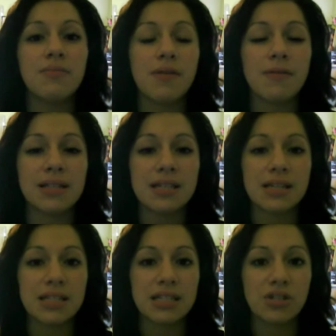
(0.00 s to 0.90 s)
Maybe that's
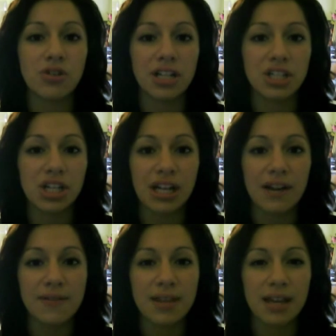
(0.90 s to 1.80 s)
because it's stretching and
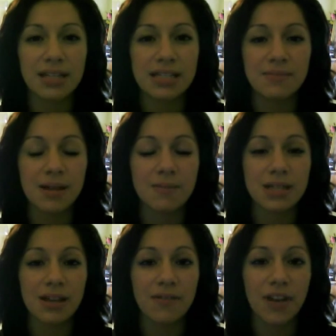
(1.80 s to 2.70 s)
everything. And sometimes
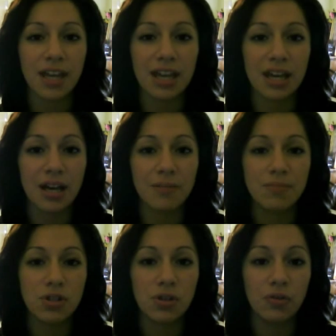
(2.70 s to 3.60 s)
like if I get up
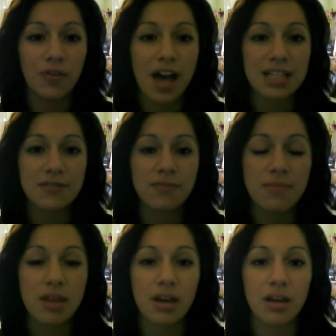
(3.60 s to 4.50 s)
too fast from
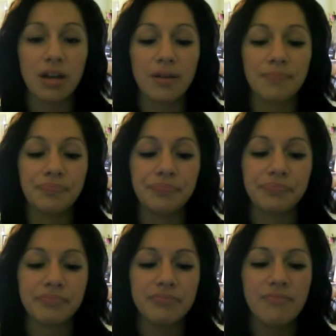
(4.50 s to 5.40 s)
the um,
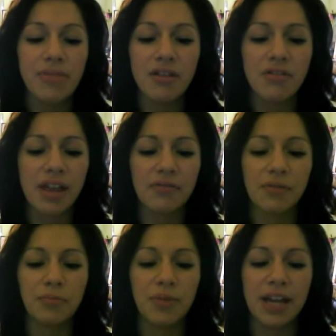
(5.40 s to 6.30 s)
like
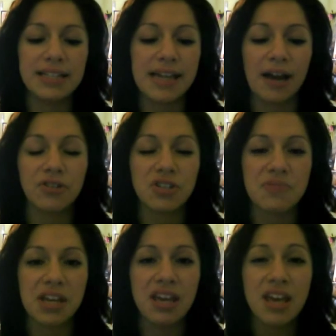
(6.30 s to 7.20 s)
from laying down or
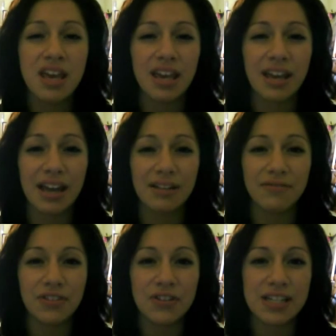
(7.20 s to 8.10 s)
something, kind of
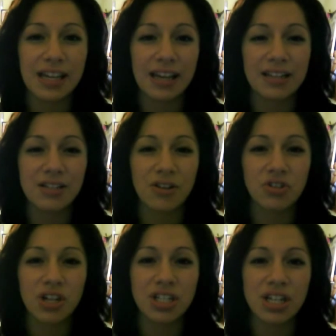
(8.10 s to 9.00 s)
feels like it gets all
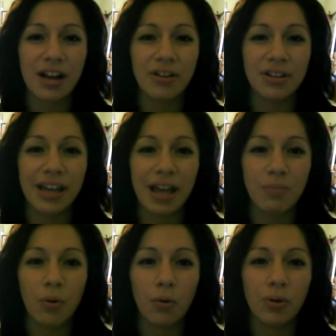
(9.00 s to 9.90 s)
stretched out and like I
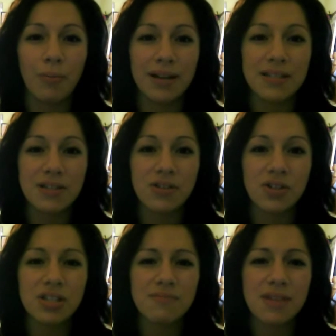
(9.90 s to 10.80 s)
pulled a muscle or
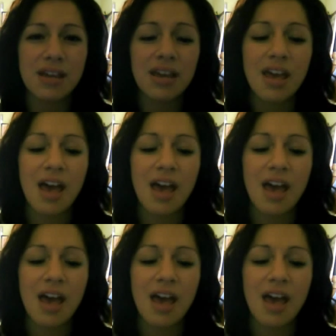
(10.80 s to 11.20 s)
something.